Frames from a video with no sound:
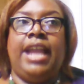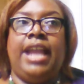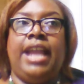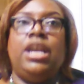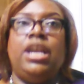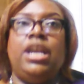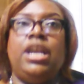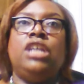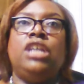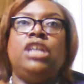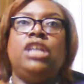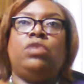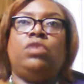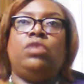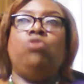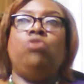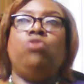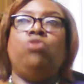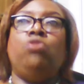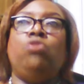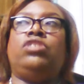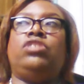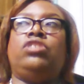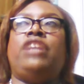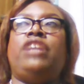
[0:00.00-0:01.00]
So who's to
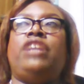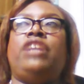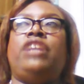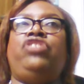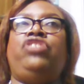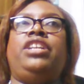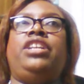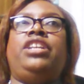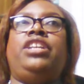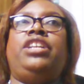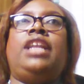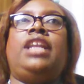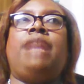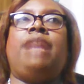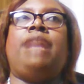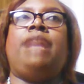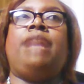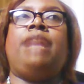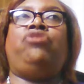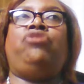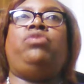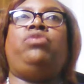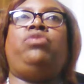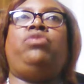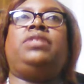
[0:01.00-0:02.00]
say she didn't claim that she
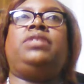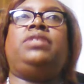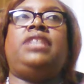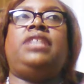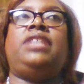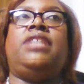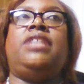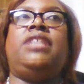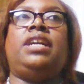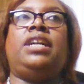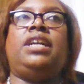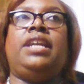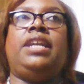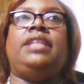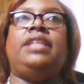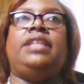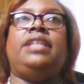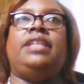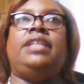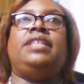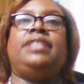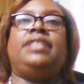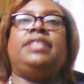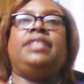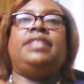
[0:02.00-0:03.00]
was sickly, this
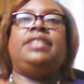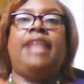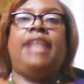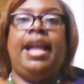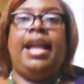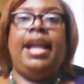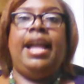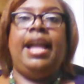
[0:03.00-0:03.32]
and that?